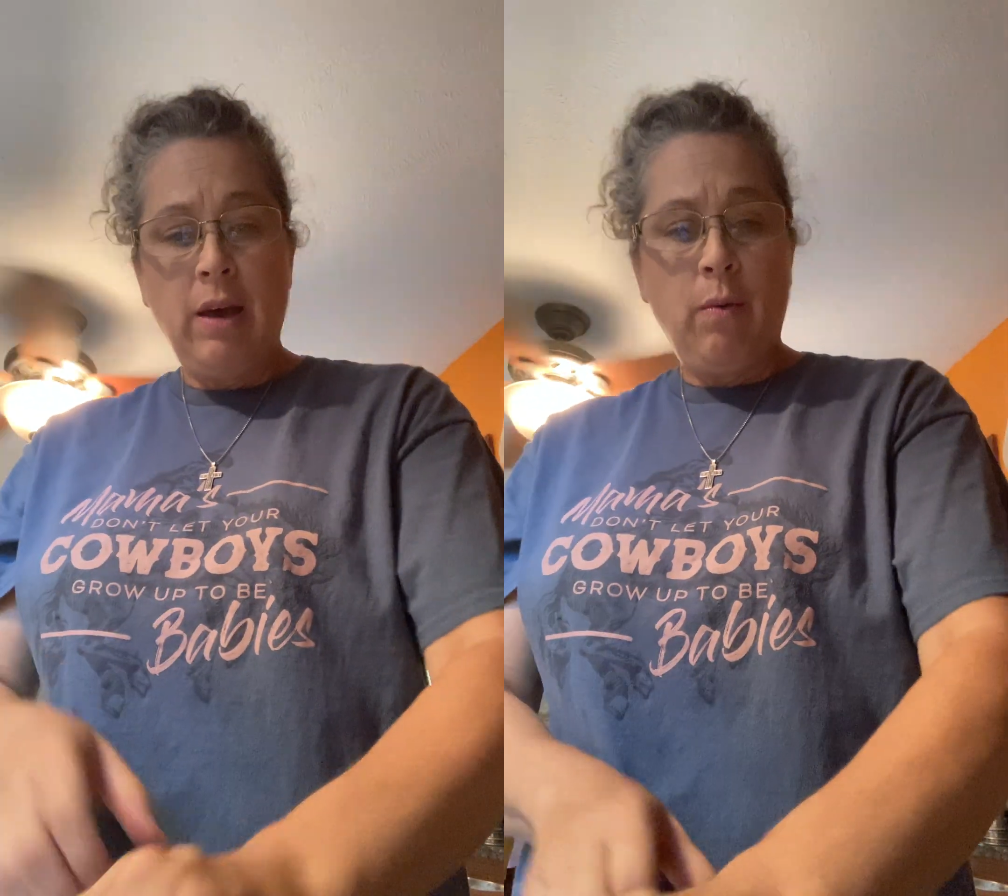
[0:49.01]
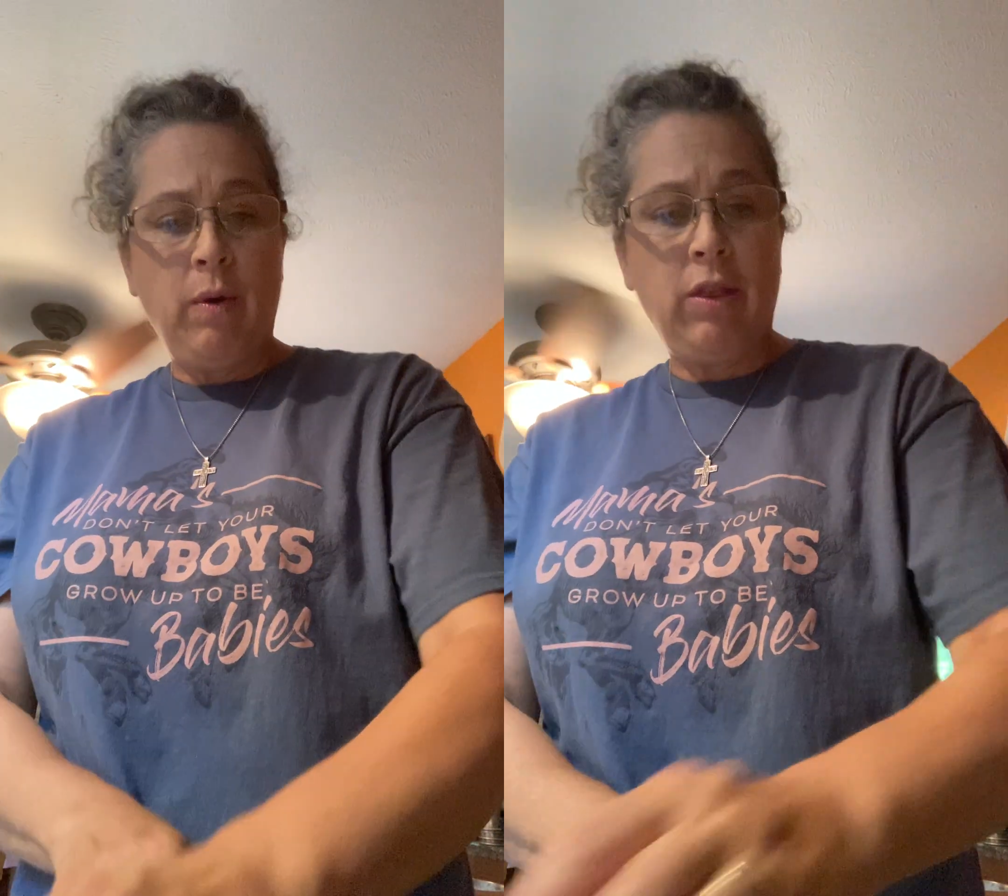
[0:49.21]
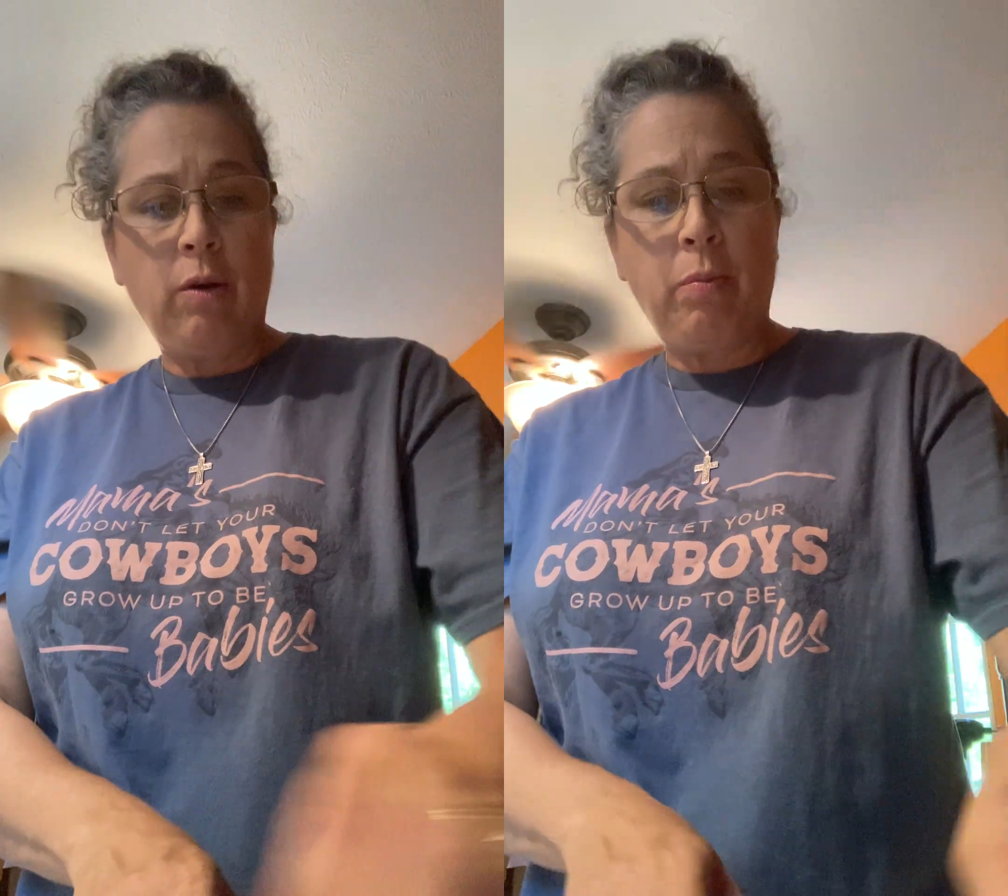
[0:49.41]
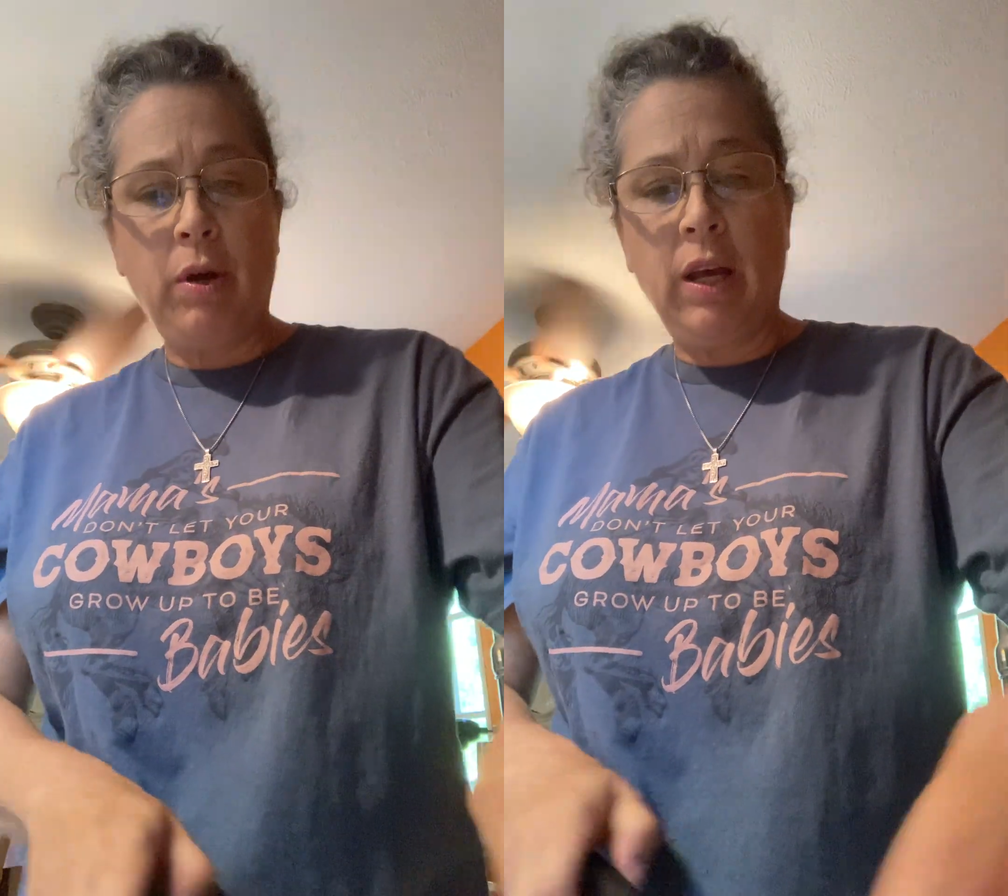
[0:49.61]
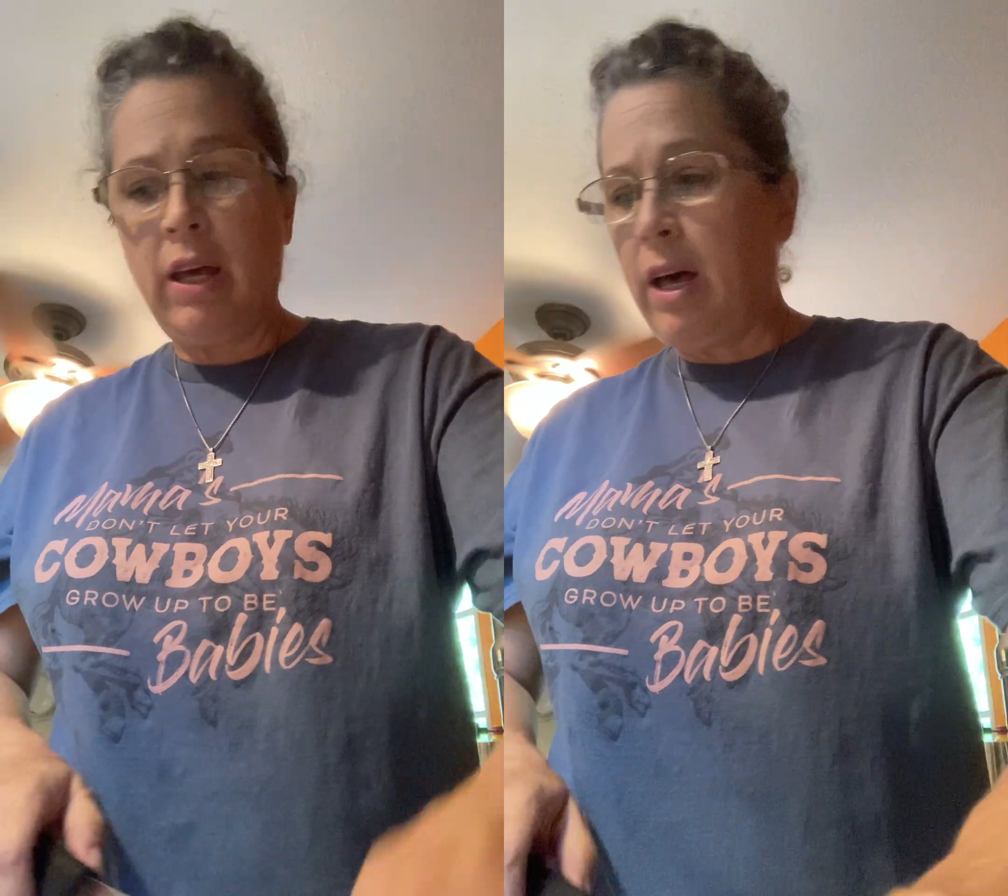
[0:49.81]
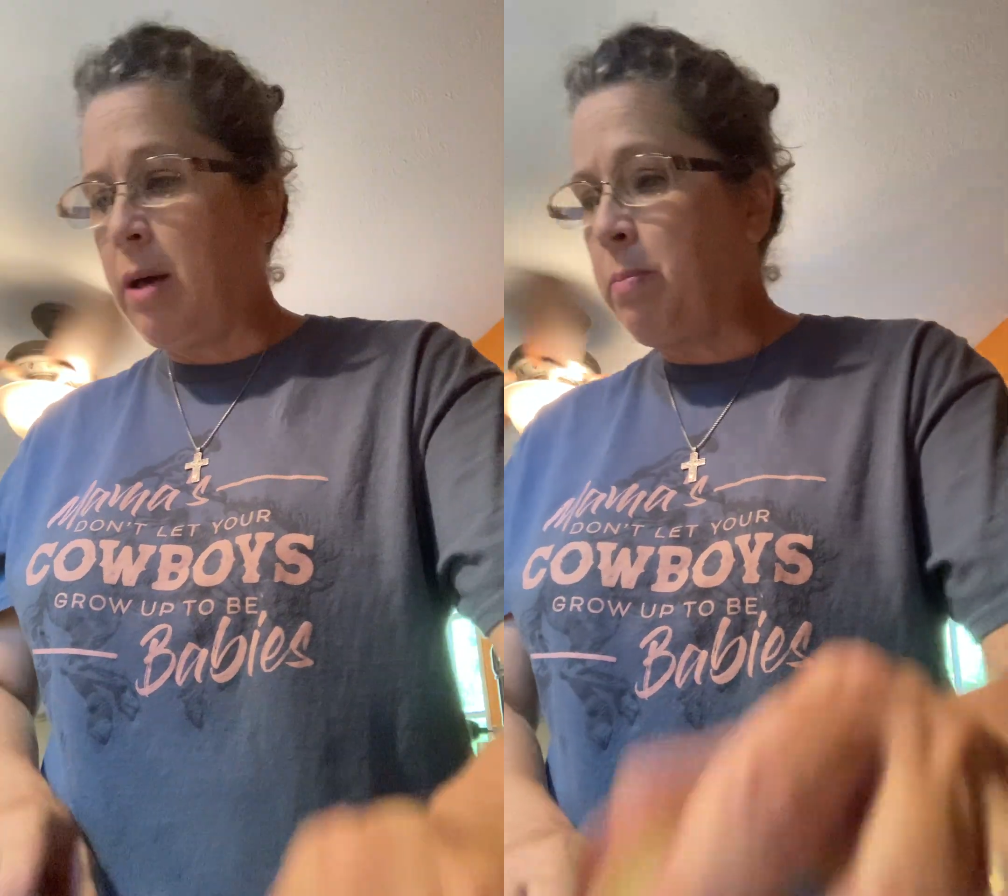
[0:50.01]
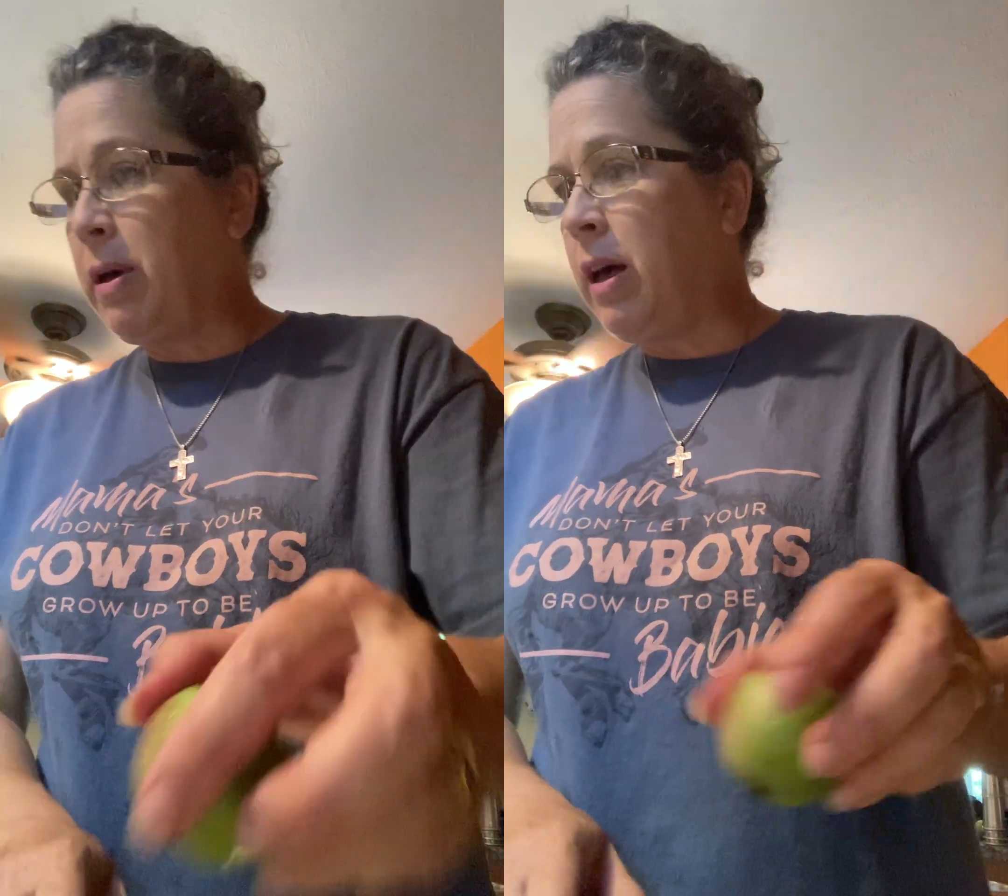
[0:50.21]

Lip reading: when they're putting up